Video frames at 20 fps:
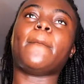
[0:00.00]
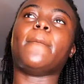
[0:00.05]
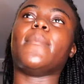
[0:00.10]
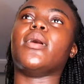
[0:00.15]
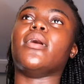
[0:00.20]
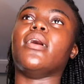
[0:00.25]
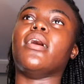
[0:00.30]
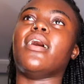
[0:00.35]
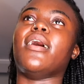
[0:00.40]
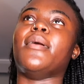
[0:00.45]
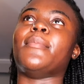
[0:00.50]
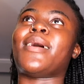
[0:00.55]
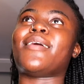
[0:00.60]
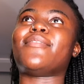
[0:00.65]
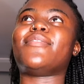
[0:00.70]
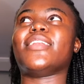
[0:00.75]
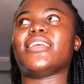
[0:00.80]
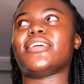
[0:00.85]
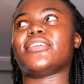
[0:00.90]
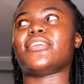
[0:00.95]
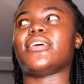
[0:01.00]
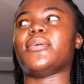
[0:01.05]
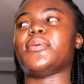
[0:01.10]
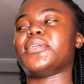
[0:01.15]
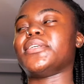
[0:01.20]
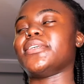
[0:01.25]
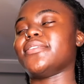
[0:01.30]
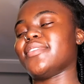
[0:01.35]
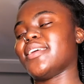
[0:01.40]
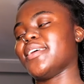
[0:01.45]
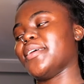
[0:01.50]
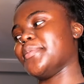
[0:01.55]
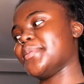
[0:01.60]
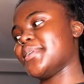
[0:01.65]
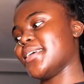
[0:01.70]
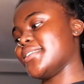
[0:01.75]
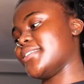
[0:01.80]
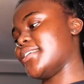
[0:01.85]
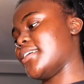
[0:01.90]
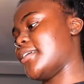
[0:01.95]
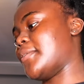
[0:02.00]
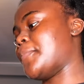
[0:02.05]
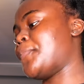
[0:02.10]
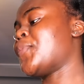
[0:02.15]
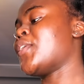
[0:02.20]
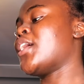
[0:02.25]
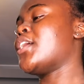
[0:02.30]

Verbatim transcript: but I finished it, which is really upsetting.